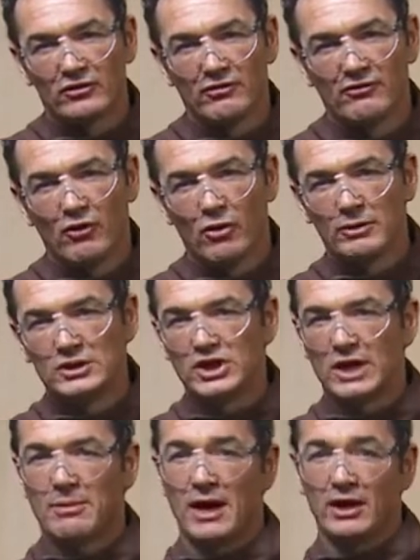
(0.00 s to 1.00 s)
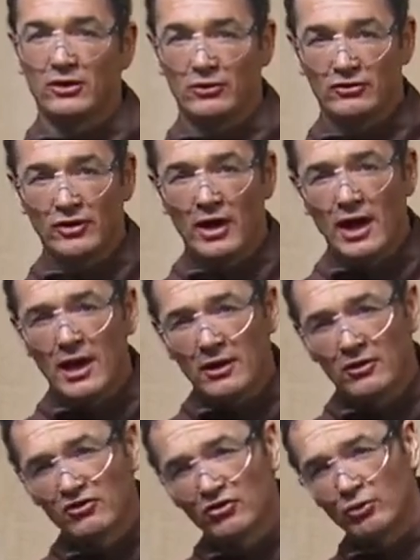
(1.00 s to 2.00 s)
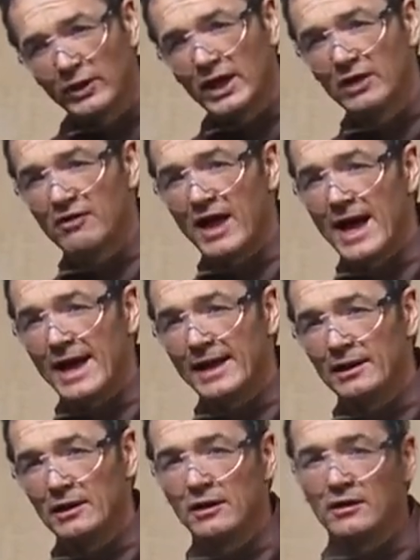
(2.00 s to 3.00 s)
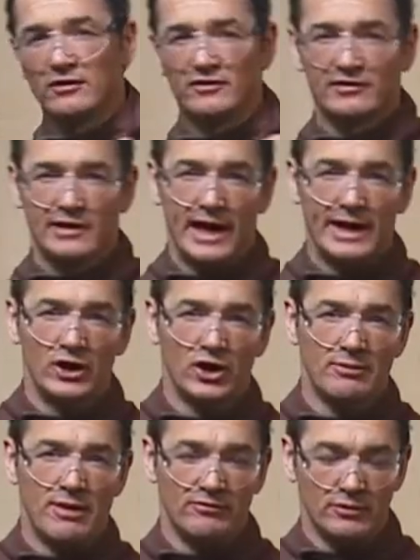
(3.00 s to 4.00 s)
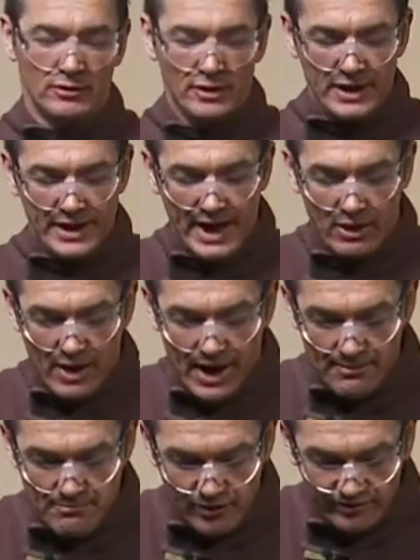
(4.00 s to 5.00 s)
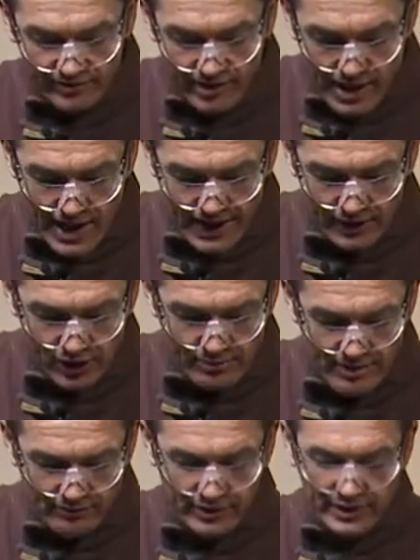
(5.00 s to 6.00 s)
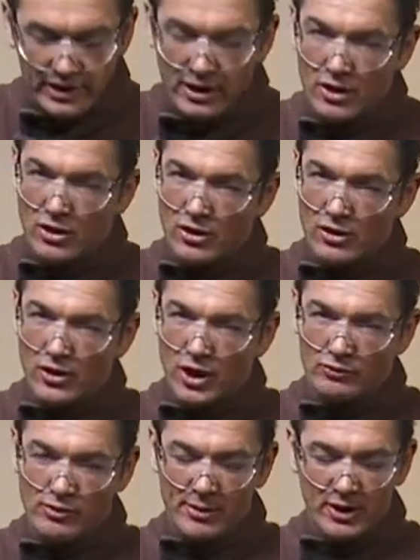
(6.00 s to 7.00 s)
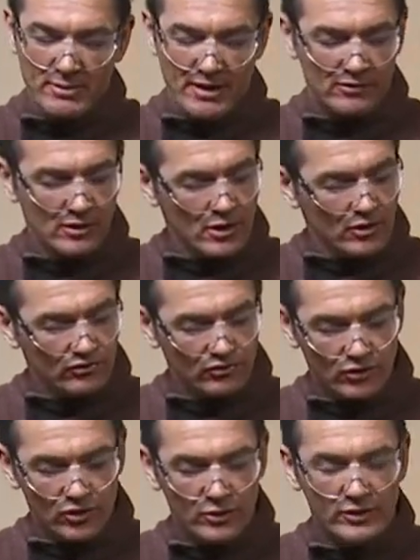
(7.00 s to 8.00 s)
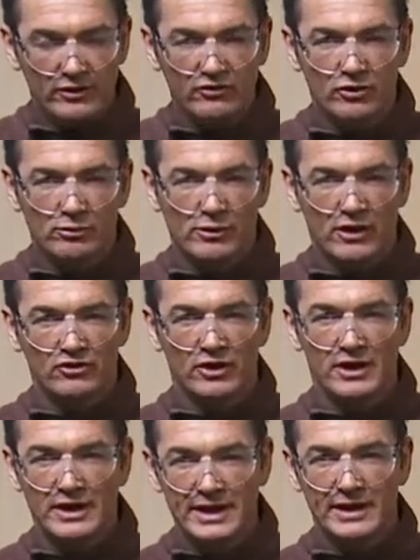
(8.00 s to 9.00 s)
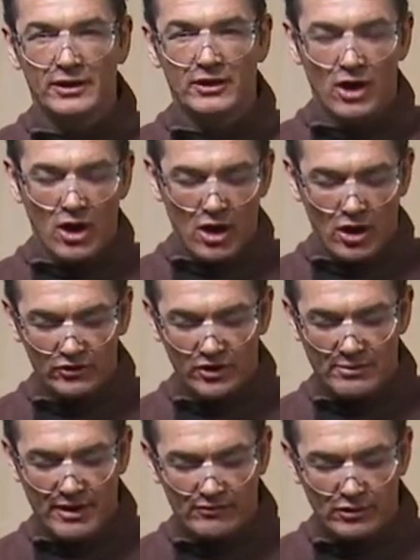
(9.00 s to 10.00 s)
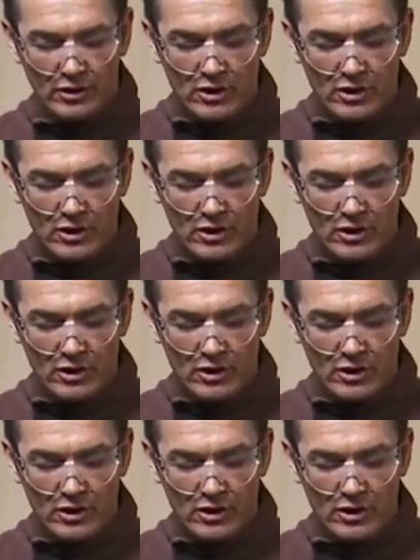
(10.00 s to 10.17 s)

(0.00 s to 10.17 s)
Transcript: to form the shape. I used swinging of the handle, sliding on the bevel. Now, I must slide on the bevel here, not rub on the bevel, so no additional pressure needed onto the bevel,